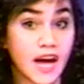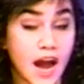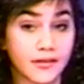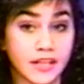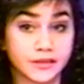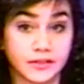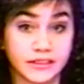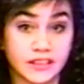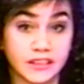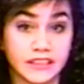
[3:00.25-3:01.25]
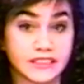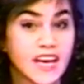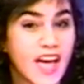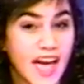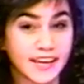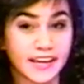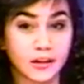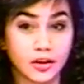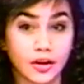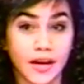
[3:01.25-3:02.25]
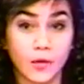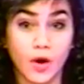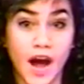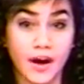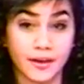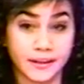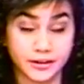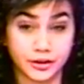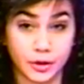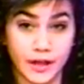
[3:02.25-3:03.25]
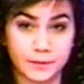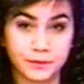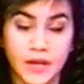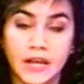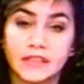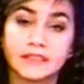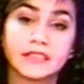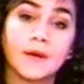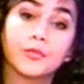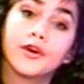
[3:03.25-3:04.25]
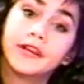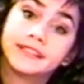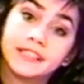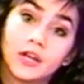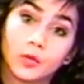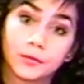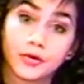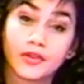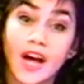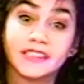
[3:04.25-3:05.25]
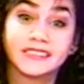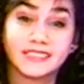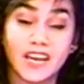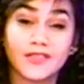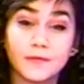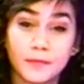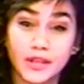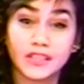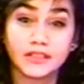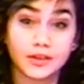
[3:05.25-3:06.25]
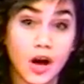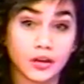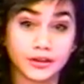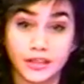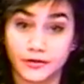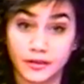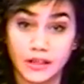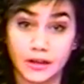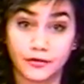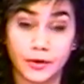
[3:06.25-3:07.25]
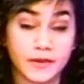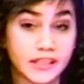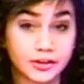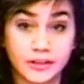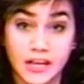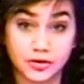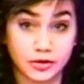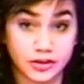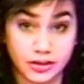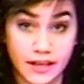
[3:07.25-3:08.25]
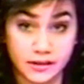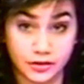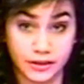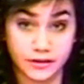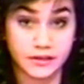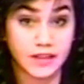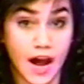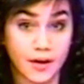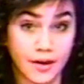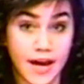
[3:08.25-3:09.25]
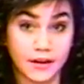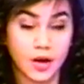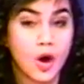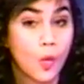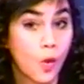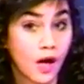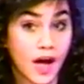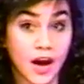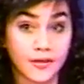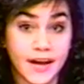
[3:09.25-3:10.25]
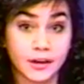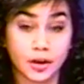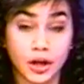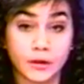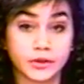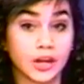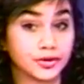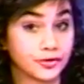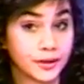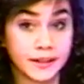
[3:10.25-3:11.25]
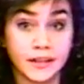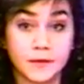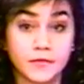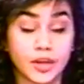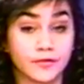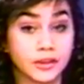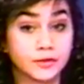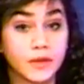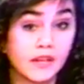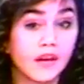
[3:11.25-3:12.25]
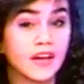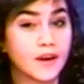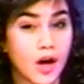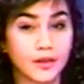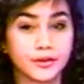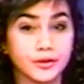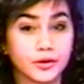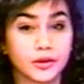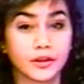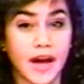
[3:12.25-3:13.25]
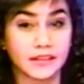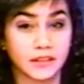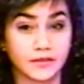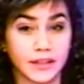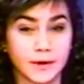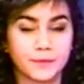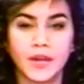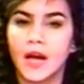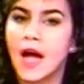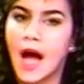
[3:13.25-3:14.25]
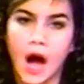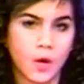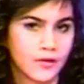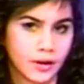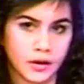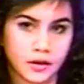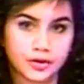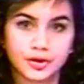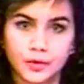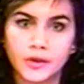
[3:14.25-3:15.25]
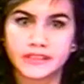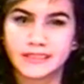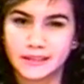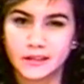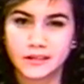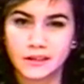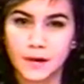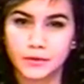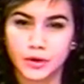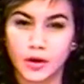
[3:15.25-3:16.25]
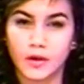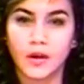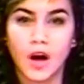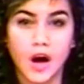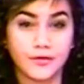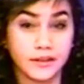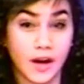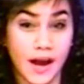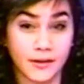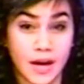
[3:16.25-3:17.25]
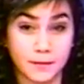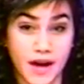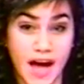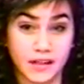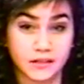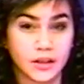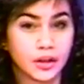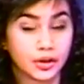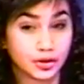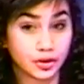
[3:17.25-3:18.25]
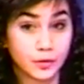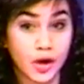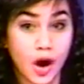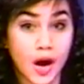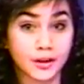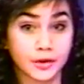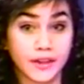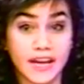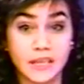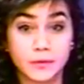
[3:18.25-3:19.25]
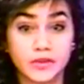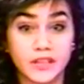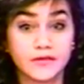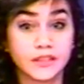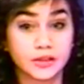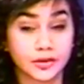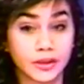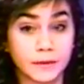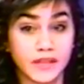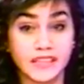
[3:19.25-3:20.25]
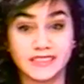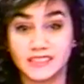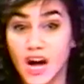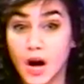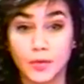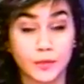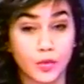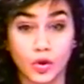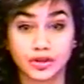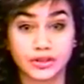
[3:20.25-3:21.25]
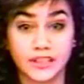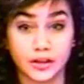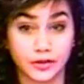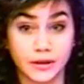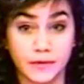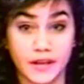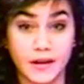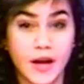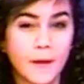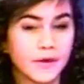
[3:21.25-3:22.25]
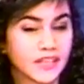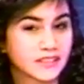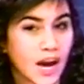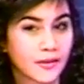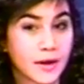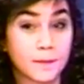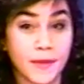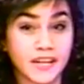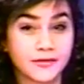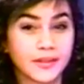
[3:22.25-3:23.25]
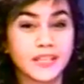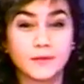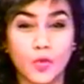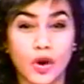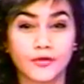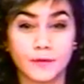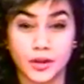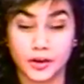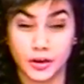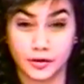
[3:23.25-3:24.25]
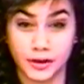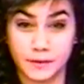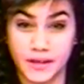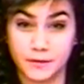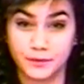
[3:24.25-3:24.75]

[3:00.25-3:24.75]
Iran's facilities and what Iran is doing. The temporary deal would provide $7 billion in relief from international sanctions to Iran, while Iran curbs on uranium enrichment and other nuclear activity. However, Schumer is still skeptical of the Iran Pact. Schumer argued that he believed this agreement is not a proportionate agreement because Iran benefited more from the agreement.